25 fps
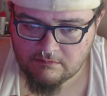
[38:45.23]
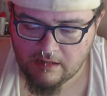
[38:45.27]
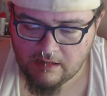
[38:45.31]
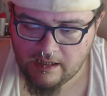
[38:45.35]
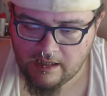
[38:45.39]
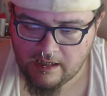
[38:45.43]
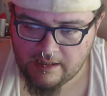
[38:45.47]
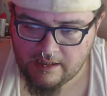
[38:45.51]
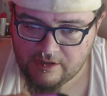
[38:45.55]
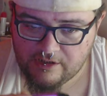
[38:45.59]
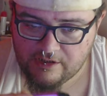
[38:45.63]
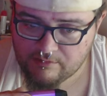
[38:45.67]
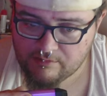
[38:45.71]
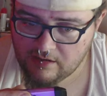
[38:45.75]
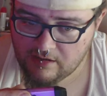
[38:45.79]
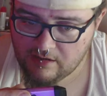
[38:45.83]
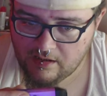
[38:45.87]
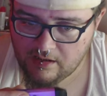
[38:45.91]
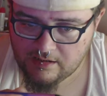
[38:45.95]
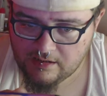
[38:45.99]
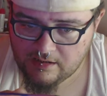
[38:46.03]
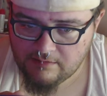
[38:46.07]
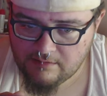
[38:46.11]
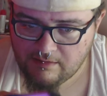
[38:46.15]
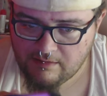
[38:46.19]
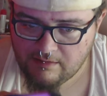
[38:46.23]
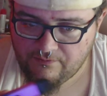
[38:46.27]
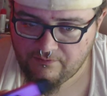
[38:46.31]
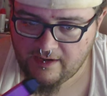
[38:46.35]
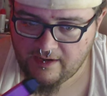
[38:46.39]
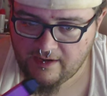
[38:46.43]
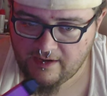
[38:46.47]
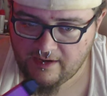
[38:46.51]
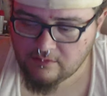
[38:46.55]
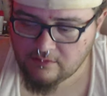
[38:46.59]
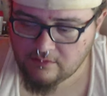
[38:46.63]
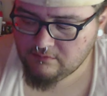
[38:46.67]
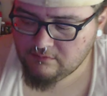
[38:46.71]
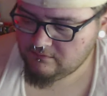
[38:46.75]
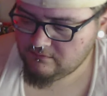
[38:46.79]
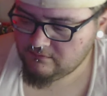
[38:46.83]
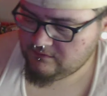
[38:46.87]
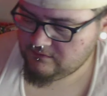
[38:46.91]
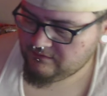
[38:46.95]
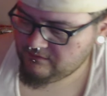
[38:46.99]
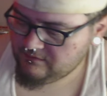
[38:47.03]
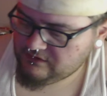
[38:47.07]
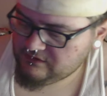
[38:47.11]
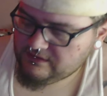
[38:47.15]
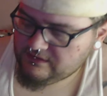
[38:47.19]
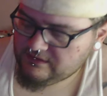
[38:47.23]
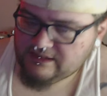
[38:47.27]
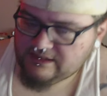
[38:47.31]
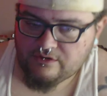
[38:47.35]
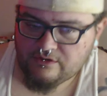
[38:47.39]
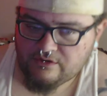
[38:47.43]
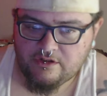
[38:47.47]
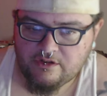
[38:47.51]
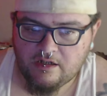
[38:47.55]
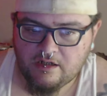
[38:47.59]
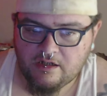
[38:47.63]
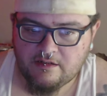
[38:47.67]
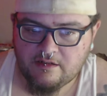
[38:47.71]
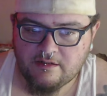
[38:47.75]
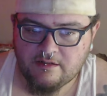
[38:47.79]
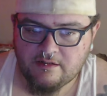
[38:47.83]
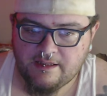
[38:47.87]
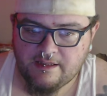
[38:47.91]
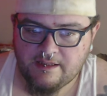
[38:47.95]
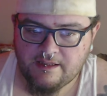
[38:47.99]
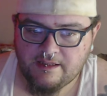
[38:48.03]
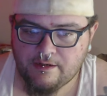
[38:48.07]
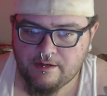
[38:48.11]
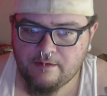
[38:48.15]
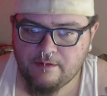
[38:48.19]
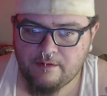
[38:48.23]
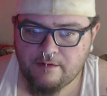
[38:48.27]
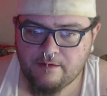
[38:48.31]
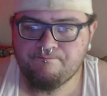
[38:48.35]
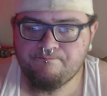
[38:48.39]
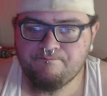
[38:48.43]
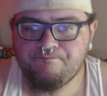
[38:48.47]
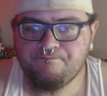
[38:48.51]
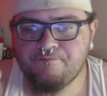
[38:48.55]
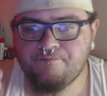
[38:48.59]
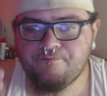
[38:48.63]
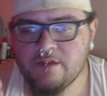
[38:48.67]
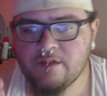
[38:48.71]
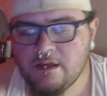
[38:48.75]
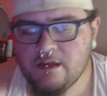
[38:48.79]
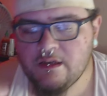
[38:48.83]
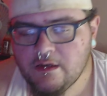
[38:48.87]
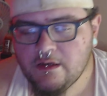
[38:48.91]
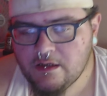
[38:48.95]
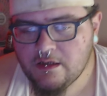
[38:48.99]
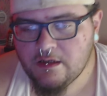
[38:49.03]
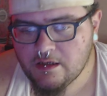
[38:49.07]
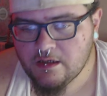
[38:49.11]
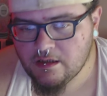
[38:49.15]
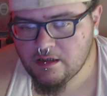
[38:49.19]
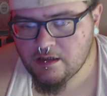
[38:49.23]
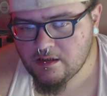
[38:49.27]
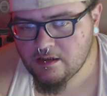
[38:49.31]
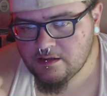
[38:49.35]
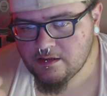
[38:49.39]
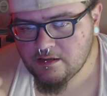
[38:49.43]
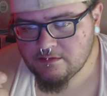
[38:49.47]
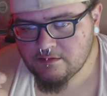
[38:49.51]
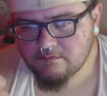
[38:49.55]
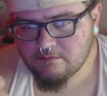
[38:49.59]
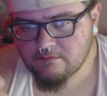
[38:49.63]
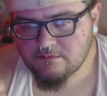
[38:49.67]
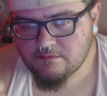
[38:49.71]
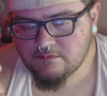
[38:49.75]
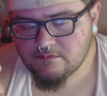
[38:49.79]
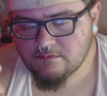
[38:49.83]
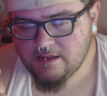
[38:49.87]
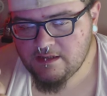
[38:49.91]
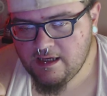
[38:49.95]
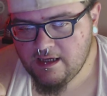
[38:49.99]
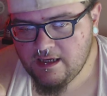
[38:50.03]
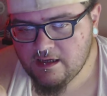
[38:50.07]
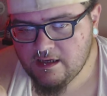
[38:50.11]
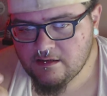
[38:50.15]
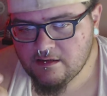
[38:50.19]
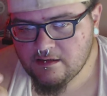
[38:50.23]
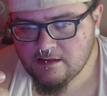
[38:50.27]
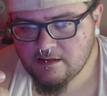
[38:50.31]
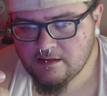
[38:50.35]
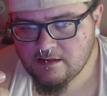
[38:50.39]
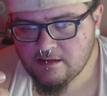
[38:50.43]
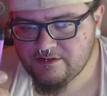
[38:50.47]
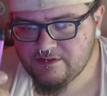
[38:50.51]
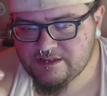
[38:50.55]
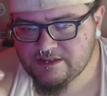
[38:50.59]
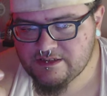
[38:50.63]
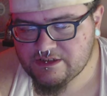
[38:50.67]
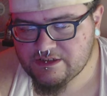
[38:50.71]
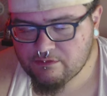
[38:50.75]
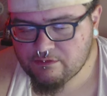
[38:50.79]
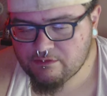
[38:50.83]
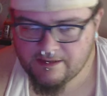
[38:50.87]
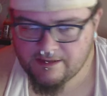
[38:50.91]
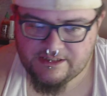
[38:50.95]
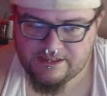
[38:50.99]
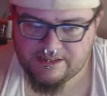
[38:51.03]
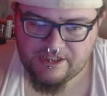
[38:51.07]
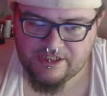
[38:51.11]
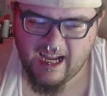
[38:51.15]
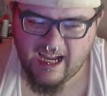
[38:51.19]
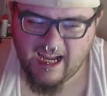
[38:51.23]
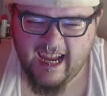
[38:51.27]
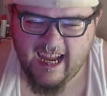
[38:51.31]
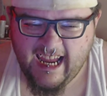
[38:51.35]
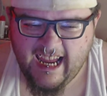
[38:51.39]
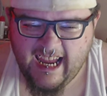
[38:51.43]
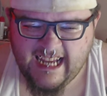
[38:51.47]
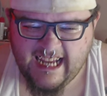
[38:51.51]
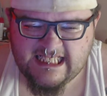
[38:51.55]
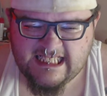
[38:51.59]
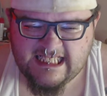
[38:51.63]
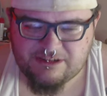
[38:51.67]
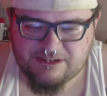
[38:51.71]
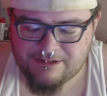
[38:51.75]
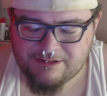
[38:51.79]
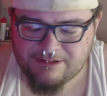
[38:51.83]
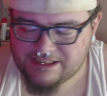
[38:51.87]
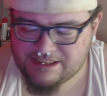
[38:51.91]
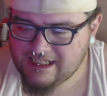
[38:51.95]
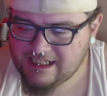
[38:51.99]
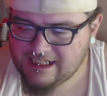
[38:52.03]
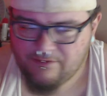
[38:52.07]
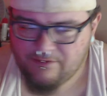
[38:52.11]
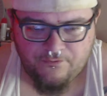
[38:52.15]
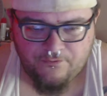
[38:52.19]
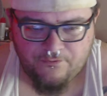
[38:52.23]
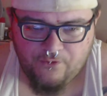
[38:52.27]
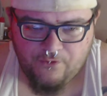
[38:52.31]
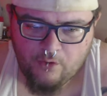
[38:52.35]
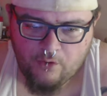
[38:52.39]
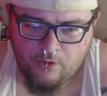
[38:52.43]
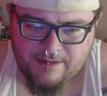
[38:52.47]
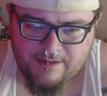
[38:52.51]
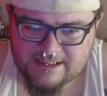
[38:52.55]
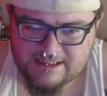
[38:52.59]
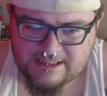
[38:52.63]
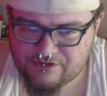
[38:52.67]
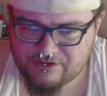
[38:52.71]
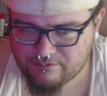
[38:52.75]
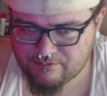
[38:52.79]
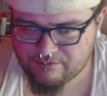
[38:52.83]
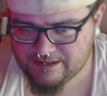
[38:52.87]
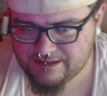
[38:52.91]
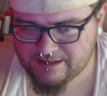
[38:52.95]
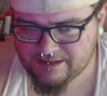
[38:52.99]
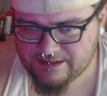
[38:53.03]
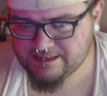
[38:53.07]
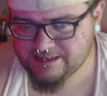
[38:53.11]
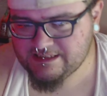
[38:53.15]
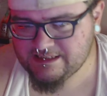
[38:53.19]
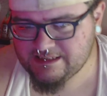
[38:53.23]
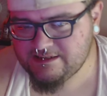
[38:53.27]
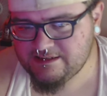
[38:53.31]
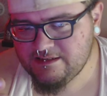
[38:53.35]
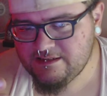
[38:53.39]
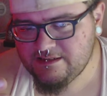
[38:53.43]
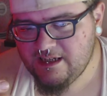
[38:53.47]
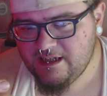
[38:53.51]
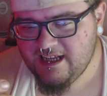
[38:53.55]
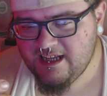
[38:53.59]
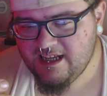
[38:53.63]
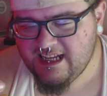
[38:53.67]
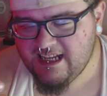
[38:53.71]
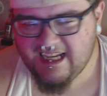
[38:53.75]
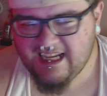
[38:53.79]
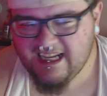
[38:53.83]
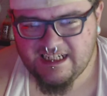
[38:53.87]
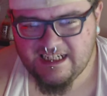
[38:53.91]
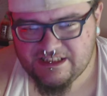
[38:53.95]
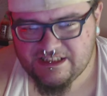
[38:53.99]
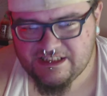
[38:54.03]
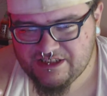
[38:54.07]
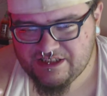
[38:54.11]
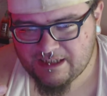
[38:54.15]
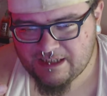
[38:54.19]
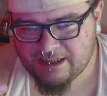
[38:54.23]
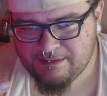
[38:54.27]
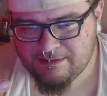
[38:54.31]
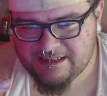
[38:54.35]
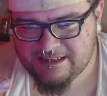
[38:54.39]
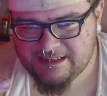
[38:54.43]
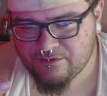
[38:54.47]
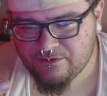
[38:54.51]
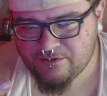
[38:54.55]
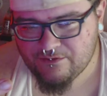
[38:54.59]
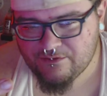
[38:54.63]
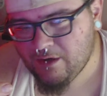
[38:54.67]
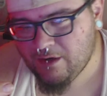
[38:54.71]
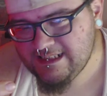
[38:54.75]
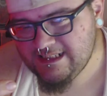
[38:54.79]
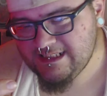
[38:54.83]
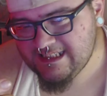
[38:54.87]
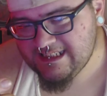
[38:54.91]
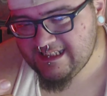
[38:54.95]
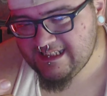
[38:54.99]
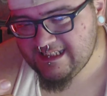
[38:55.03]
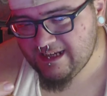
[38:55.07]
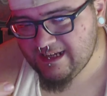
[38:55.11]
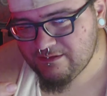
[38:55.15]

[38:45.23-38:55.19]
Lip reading: Oh, screen's going dark. Okay, there we go. Yeah, I have to use a syringe, and I hate syringes. I have a phobia of syringes. I gotta inject myself twice a day with that shit, minimum.